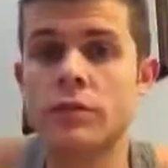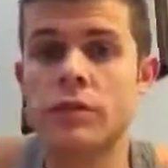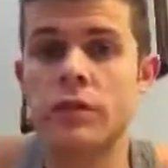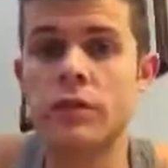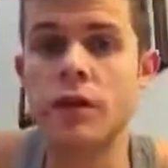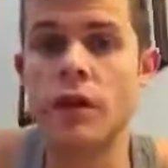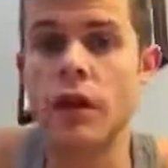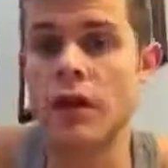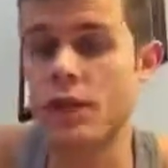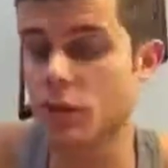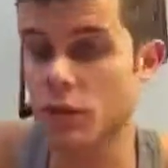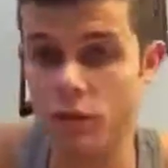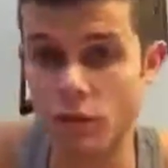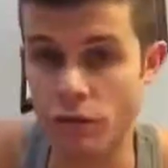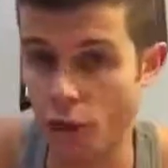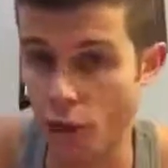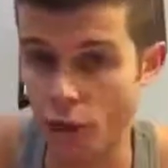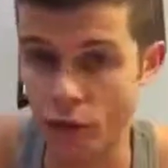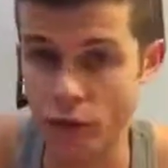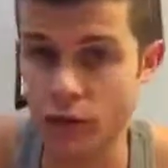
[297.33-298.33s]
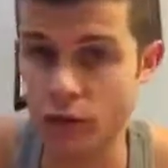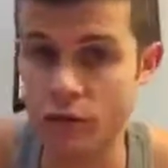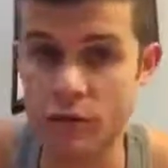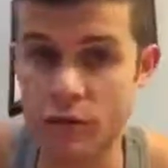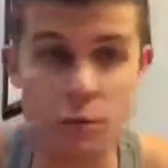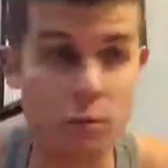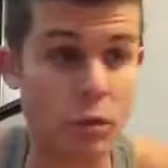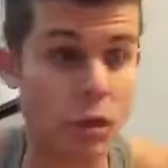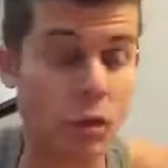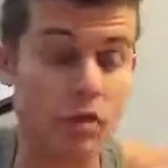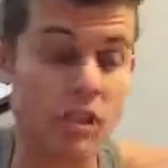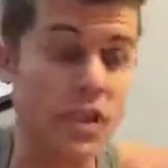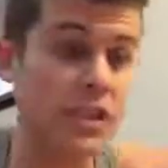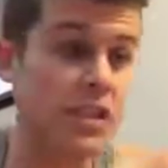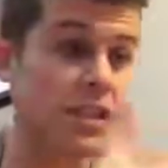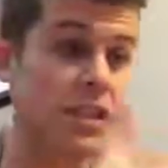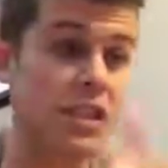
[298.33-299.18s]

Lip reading: You know, I couldn't fault it, the process,